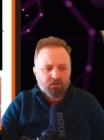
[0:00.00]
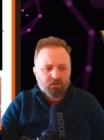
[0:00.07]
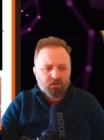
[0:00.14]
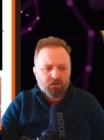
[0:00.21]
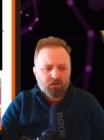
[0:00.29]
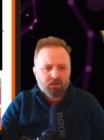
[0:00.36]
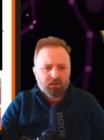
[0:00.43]

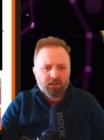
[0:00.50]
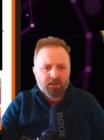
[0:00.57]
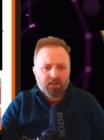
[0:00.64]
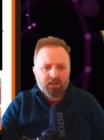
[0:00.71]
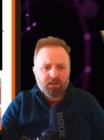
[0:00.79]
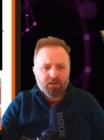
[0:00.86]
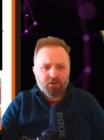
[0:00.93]

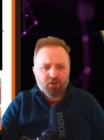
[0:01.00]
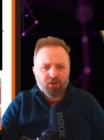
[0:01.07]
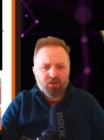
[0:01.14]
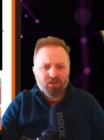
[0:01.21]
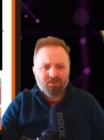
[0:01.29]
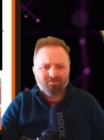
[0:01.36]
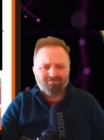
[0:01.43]

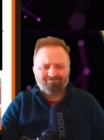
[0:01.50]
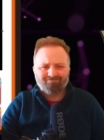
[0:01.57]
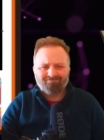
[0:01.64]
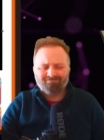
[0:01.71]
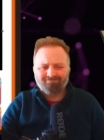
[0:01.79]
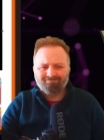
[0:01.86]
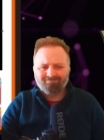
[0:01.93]
Clash.
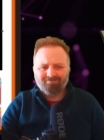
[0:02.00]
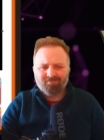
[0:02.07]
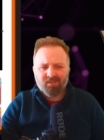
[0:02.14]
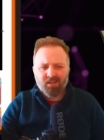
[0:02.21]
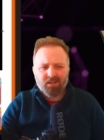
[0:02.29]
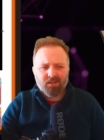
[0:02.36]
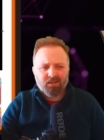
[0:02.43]

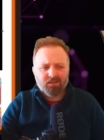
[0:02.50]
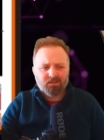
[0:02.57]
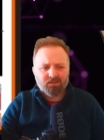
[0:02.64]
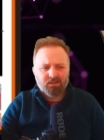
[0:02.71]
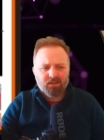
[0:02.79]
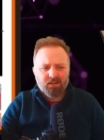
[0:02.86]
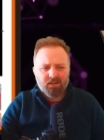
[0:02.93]
Nah.
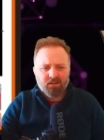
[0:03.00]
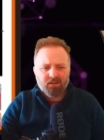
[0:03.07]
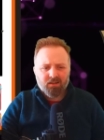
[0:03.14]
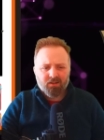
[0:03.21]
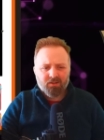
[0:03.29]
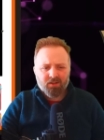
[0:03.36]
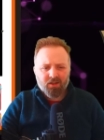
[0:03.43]

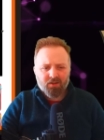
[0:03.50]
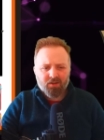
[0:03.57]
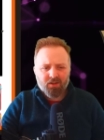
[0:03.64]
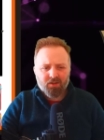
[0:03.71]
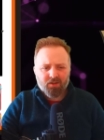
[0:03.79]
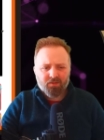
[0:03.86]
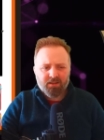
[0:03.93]
Is that the
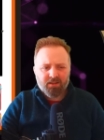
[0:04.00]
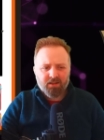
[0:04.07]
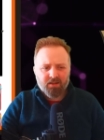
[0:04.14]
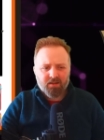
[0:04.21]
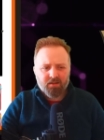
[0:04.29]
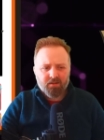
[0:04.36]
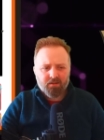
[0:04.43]
first D tier
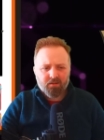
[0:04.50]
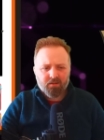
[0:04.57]
card?